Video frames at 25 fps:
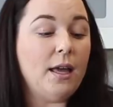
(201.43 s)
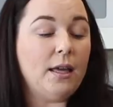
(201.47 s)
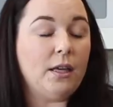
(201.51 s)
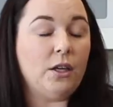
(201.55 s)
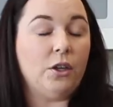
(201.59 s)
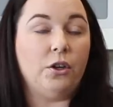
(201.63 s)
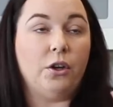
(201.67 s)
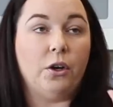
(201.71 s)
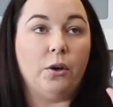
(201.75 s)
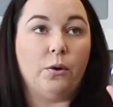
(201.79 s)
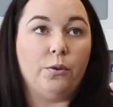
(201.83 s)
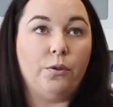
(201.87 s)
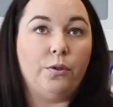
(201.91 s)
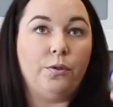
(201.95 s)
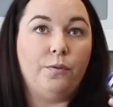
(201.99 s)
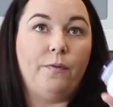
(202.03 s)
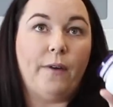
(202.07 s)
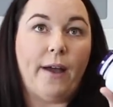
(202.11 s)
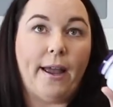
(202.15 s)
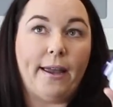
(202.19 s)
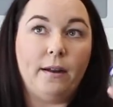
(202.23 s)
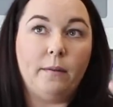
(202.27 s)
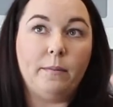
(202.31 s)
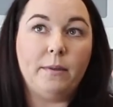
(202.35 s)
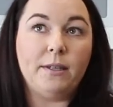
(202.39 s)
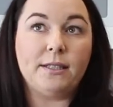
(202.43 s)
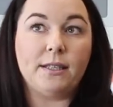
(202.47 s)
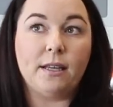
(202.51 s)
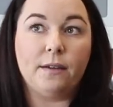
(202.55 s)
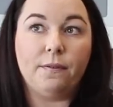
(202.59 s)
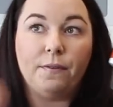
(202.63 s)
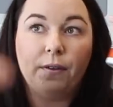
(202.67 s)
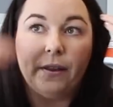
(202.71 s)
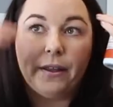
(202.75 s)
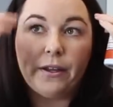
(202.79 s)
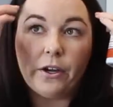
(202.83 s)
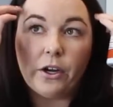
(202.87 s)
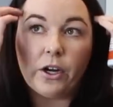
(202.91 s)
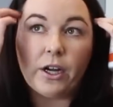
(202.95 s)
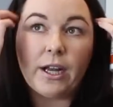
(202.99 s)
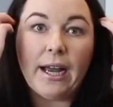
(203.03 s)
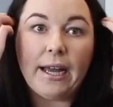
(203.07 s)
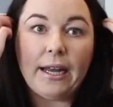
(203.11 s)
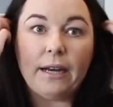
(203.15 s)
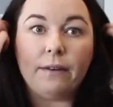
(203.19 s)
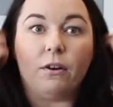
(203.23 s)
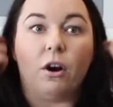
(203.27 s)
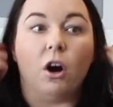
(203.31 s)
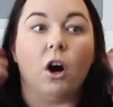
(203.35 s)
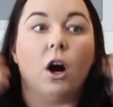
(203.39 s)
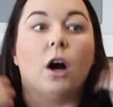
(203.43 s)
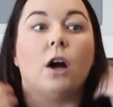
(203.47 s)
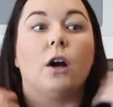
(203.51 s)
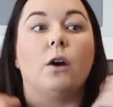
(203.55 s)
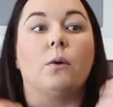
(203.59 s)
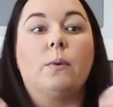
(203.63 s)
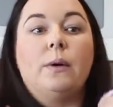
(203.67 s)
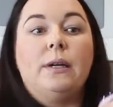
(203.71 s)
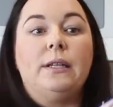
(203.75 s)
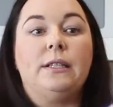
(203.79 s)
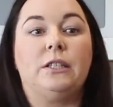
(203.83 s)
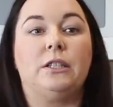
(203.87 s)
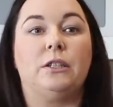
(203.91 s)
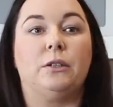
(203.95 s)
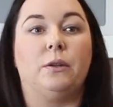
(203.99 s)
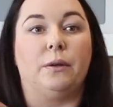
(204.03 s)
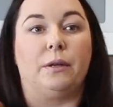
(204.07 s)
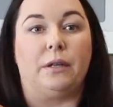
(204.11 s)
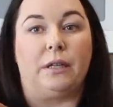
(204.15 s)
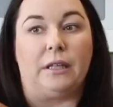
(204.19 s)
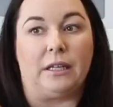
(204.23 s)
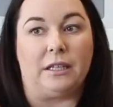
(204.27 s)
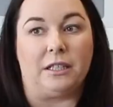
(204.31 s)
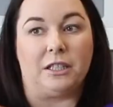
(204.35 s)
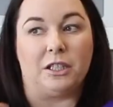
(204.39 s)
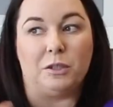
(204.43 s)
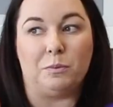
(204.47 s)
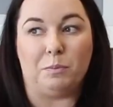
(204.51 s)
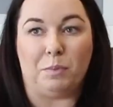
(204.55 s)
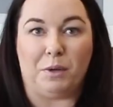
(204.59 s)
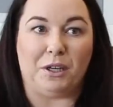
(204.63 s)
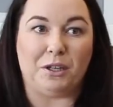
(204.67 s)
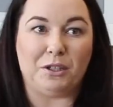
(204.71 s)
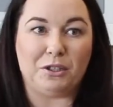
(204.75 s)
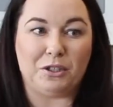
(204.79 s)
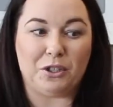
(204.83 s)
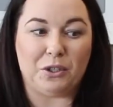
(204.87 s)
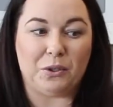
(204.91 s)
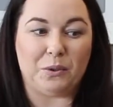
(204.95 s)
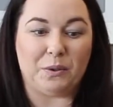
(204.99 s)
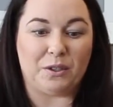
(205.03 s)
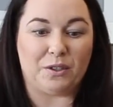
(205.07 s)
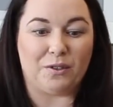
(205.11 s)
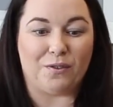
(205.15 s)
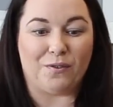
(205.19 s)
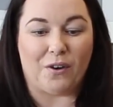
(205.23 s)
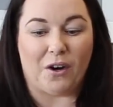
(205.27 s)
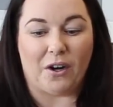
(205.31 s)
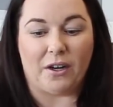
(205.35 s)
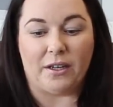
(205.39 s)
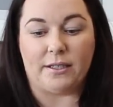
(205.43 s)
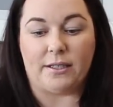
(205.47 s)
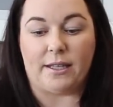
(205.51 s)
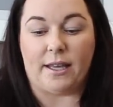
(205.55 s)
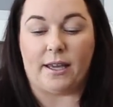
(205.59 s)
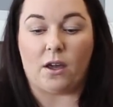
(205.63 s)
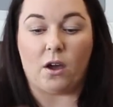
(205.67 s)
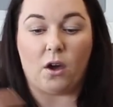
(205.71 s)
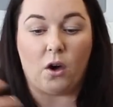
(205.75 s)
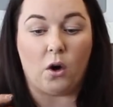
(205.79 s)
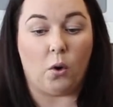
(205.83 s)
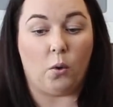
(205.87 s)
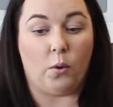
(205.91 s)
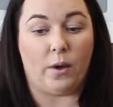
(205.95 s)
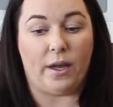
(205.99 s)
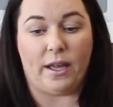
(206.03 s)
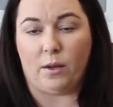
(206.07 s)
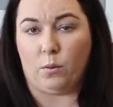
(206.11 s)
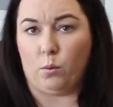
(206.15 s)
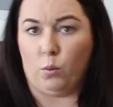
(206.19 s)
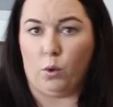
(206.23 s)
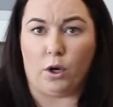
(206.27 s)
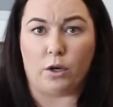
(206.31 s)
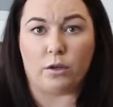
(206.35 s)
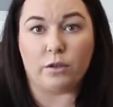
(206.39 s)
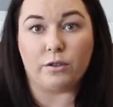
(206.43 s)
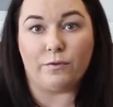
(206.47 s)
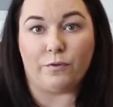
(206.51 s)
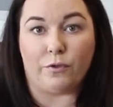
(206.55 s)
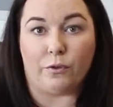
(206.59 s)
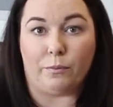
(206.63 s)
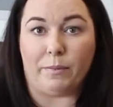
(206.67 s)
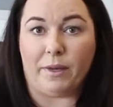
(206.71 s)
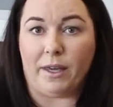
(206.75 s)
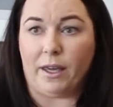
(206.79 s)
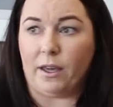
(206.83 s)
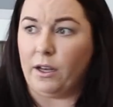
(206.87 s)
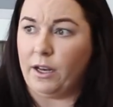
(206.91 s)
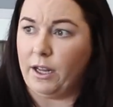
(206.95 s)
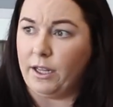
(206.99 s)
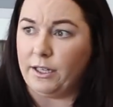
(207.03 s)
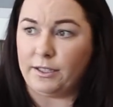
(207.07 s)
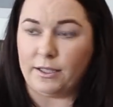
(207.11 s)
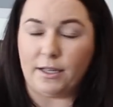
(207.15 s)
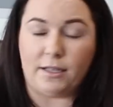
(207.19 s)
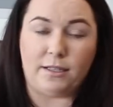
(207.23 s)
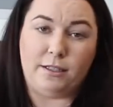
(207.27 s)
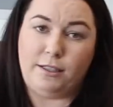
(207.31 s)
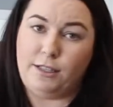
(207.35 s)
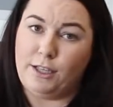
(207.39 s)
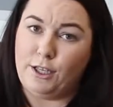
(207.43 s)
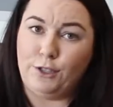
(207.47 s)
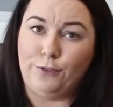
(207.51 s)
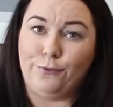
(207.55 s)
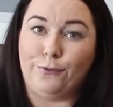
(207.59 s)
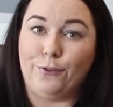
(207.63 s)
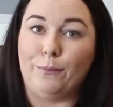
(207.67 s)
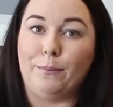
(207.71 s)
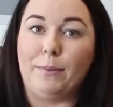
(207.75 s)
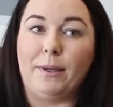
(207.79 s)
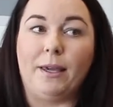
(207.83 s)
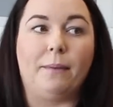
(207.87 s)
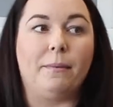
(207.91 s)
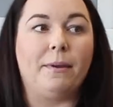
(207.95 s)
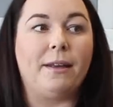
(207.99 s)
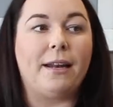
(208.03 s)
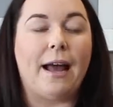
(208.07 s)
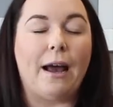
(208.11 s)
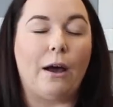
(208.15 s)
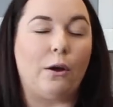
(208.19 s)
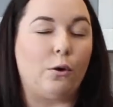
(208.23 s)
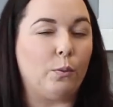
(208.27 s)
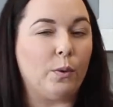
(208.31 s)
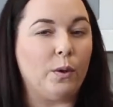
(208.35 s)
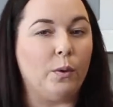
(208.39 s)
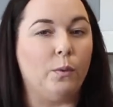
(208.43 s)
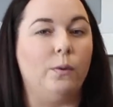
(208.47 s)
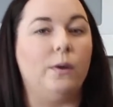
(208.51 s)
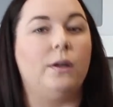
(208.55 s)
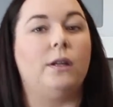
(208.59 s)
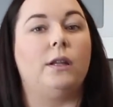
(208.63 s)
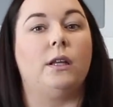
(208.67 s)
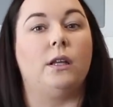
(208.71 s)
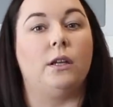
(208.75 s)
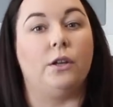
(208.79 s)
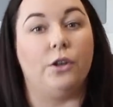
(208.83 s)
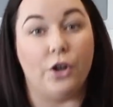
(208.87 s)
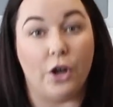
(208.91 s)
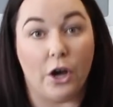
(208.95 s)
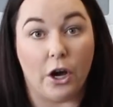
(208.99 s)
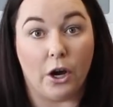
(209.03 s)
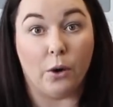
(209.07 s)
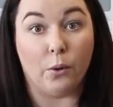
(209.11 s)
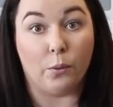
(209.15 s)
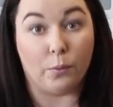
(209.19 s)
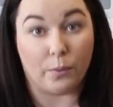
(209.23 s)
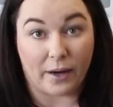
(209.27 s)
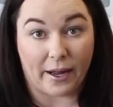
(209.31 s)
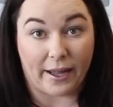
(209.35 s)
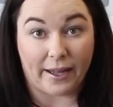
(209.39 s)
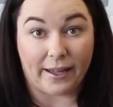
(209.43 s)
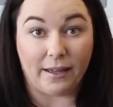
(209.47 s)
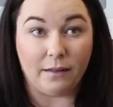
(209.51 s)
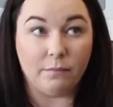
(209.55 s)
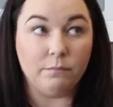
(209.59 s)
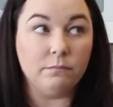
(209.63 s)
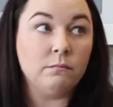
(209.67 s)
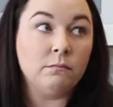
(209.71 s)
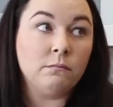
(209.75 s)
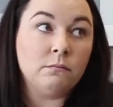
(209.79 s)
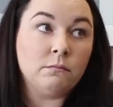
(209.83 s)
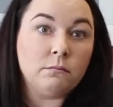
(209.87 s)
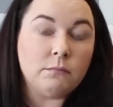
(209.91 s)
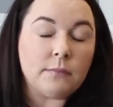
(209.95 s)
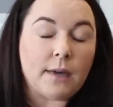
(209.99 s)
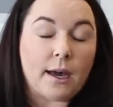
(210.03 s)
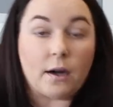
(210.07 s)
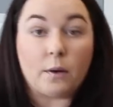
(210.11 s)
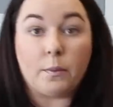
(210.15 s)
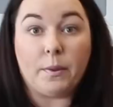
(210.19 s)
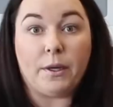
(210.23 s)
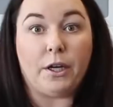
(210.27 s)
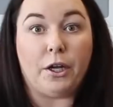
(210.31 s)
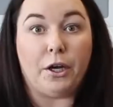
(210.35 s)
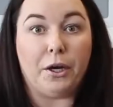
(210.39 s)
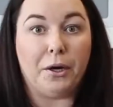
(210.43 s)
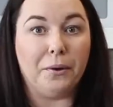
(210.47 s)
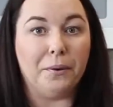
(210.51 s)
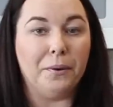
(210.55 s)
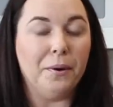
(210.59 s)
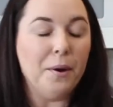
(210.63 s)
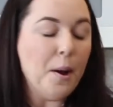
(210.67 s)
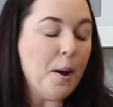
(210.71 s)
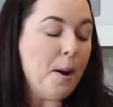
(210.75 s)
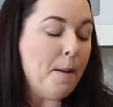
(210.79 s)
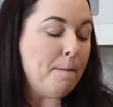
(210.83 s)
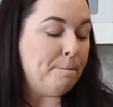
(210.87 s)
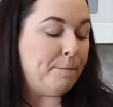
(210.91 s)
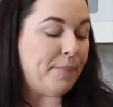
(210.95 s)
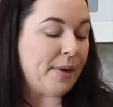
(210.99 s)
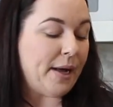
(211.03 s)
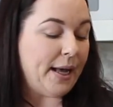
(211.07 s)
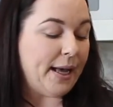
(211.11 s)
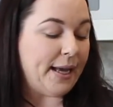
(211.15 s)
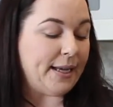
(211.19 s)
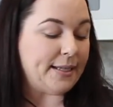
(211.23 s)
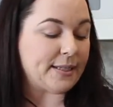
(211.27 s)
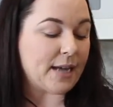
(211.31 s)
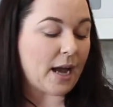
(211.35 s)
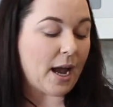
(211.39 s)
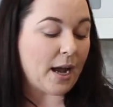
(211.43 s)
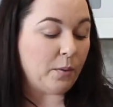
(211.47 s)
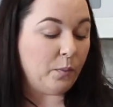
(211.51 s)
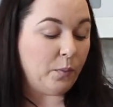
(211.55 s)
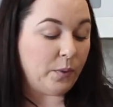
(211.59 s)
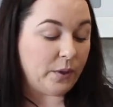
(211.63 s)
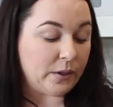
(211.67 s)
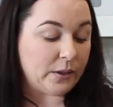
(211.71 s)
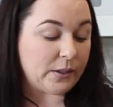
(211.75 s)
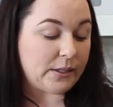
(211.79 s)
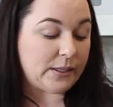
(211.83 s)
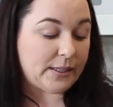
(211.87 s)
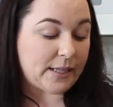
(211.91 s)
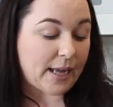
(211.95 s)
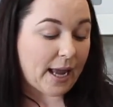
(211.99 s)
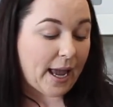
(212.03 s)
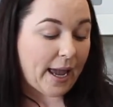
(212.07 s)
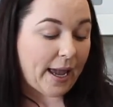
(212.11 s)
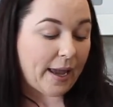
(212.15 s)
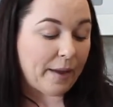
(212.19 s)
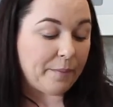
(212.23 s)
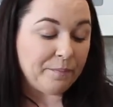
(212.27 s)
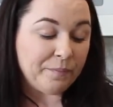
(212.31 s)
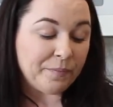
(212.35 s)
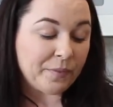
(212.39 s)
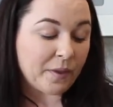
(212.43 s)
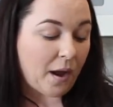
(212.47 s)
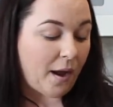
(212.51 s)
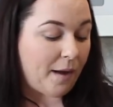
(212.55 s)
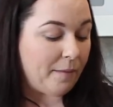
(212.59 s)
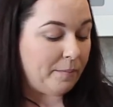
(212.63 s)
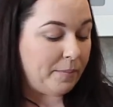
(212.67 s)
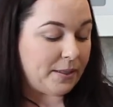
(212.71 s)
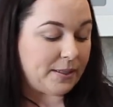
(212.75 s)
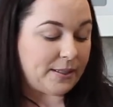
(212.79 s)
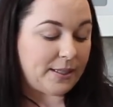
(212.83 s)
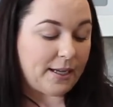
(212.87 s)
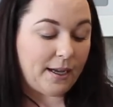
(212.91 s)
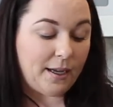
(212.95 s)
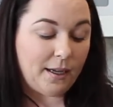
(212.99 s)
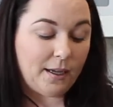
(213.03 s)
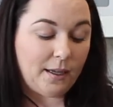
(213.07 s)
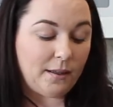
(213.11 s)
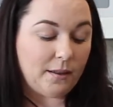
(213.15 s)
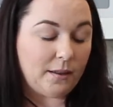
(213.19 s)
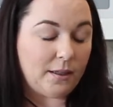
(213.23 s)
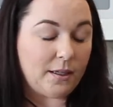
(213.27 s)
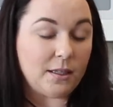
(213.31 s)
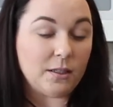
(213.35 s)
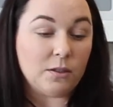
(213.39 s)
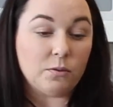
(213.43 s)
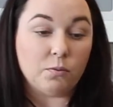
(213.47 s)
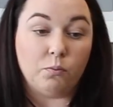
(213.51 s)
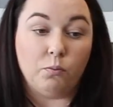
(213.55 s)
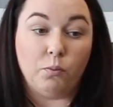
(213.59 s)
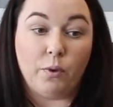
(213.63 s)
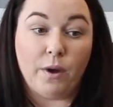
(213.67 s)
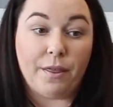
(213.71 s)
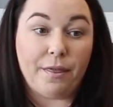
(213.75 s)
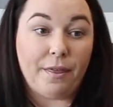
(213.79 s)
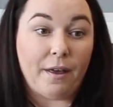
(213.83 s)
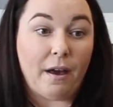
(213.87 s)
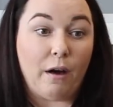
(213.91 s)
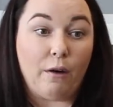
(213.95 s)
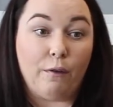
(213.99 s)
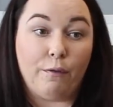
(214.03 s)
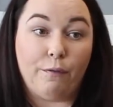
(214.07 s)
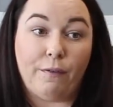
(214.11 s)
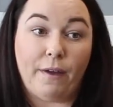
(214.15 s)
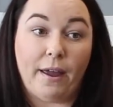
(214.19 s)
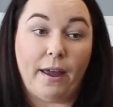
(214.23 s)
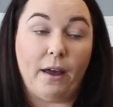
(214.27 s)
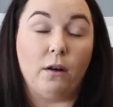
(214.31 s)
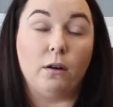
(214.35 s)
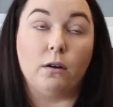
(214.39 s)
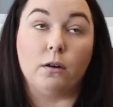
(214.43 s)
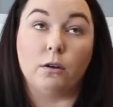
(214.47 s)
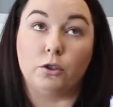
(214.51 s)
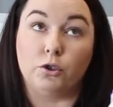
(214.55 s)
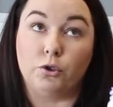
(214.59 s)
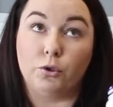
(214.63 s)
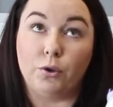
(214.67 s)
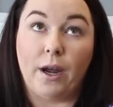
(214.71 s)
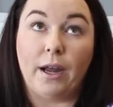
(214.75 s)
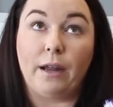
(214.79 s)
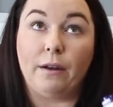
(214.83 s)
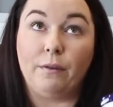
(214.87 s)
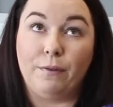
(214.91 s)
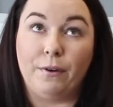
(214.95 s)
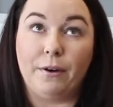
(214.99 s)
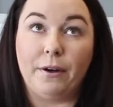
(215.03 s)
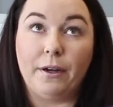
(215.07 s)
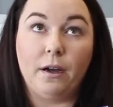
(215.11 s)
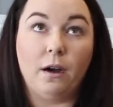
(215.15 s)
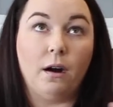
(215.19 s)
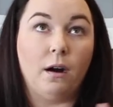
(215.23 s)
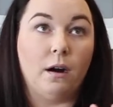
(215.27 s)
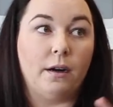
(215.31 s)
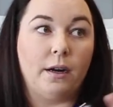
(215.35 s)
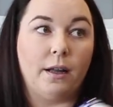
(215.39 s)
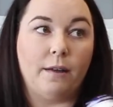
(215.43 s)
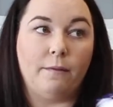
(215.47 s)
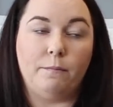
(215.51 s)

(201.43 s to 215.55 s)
You know, vitamins I feel like are kind of a hard one to really speak to as far as like, oh, it works for me and it does this for me. I mean, how do we really know, right? How do we know? But I will say I've been taking this without fail, or trying very hard.